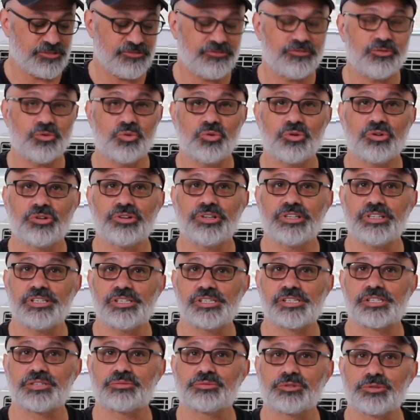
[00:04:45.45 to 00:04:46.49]
4
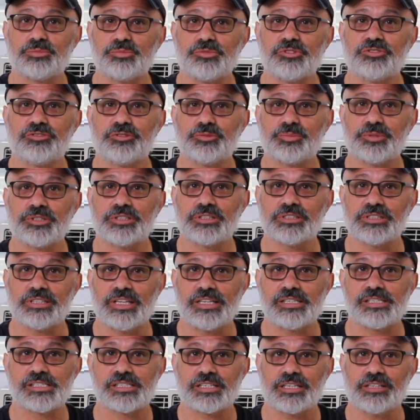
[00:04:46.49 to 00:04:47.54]
is the removable
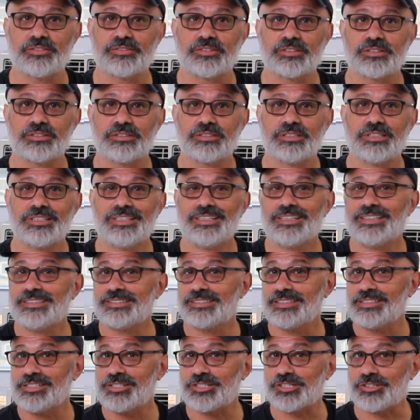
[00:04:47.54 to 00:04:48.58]
lens cover.
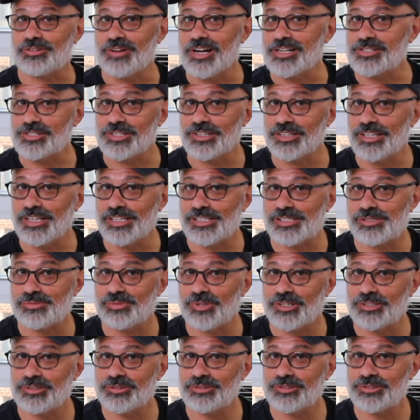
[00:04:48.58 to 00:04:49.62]
Did you scratch the lens
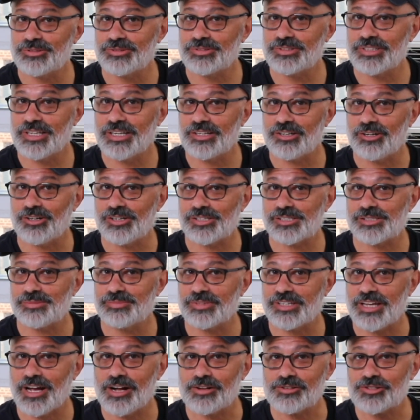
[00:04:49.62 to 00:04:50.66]
while you're doing that awesome
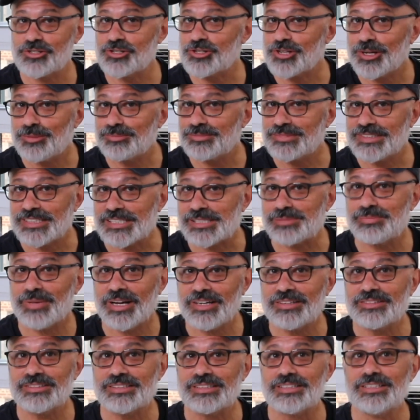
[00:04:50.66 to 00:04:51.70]
couch jump
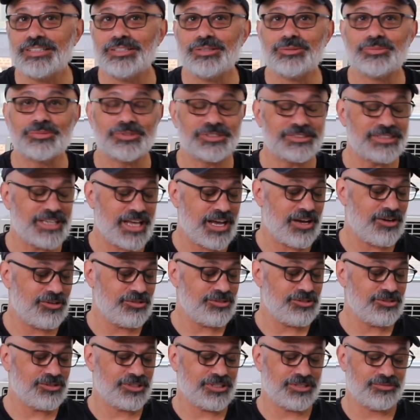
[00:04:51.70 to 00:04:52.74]
dismount? Well, now
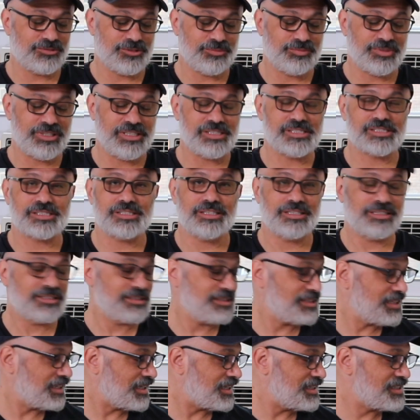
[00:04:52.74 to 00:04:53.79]
you can replace it.
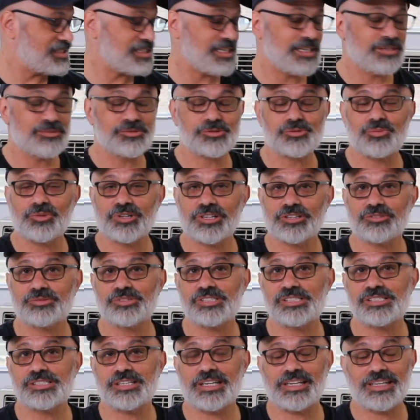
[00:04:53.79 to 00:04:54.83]
And like I said, it was one of the
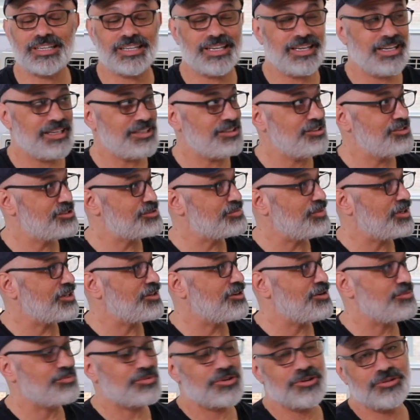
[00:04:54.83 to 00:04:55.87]
reasons that I can't use my
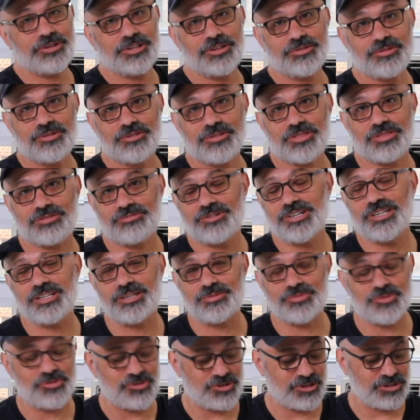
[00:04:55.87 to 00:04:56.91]
GoPro Hero 3
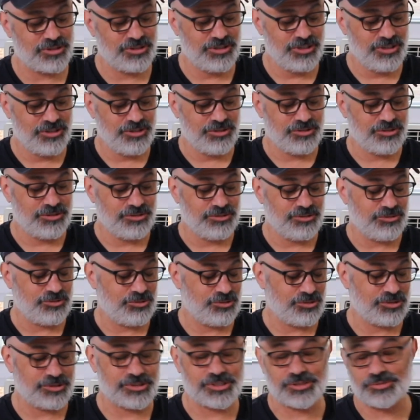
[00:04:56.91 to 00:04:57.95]
anymore
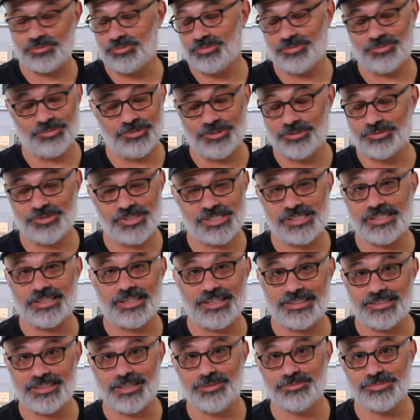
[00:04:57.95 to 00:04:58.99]
or it's the reason that
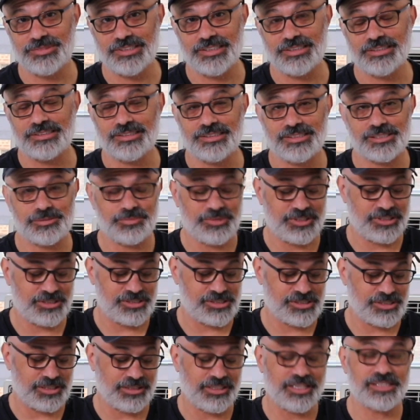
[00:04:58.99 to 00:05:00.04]
I dumped it, is
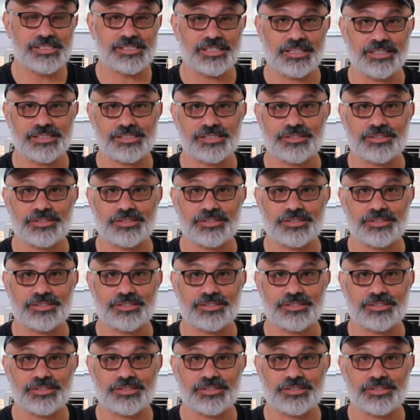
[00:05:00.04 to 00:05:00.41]
because the lens got